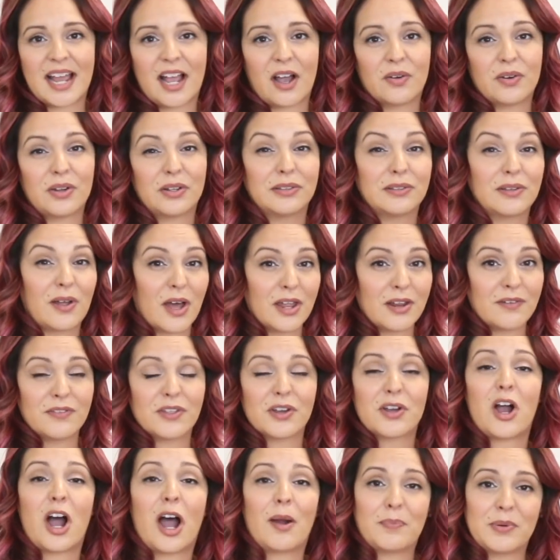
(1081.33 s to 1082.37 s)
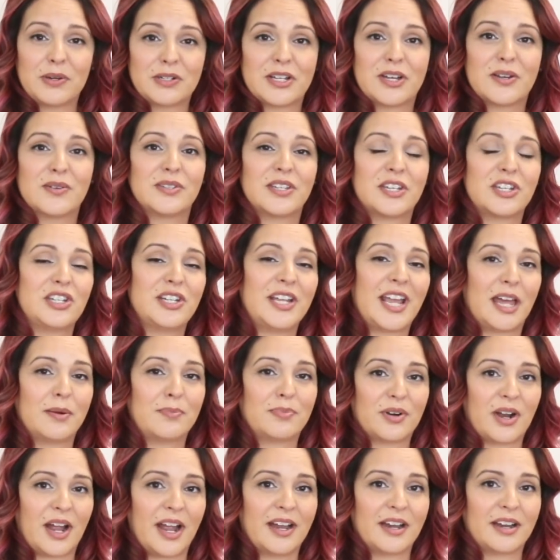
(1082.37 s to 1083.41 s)
out a lot of the copper tones that she had
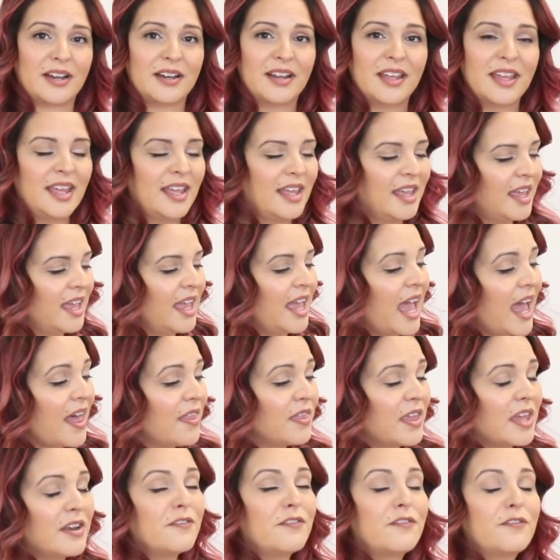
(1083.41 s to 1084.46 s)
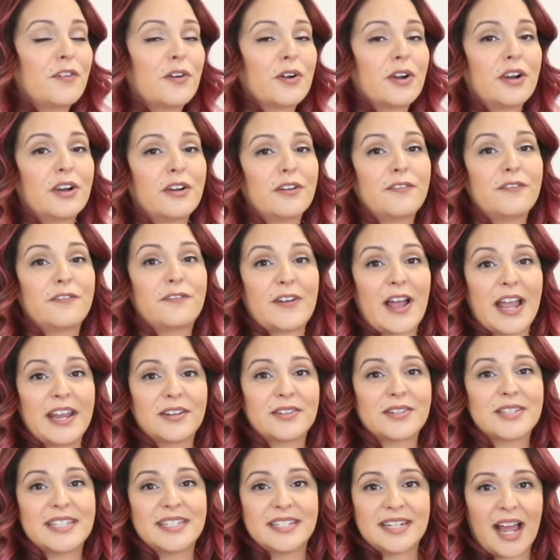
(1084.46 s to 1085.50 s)
prior. And then for her
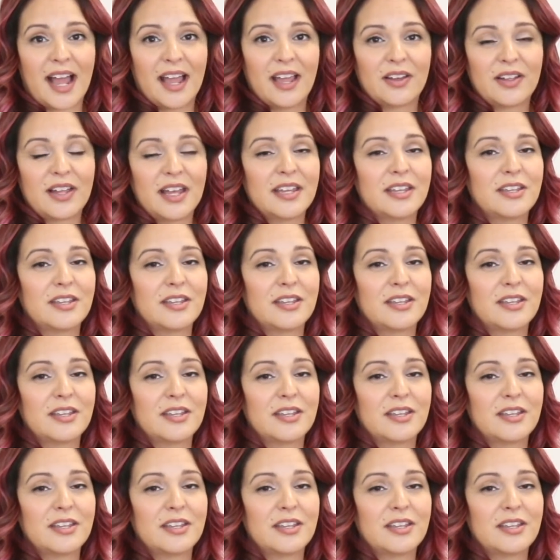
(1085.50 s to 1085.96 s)
final style, I